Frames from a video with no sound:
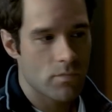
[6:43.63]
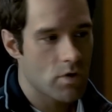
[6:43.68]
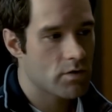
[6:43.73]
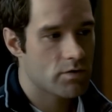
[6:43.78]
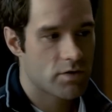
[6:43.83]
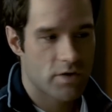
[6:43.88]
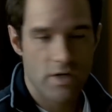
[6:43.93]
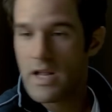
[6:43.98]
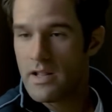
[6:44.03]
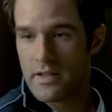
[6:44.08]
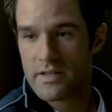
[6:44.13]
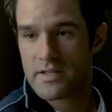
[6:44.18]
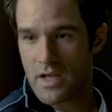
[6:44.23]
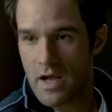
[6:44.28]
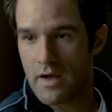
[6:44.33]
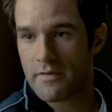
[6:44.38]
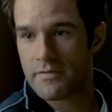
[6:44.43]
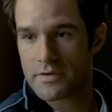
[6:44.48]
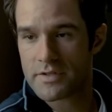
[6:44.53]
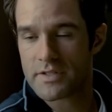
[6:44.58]
No,
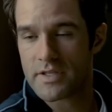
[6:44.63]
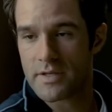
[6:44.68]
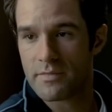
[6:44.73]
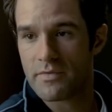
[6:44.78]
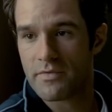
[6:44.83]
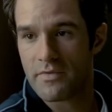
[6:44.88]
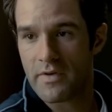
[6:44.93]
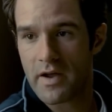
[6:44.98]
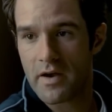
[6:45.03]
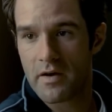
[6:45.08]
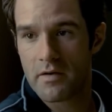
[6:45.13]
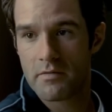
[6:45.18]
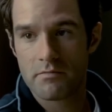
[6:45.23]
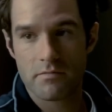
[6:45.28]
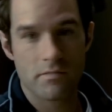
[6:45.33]
Cinelli's offer seemed fair.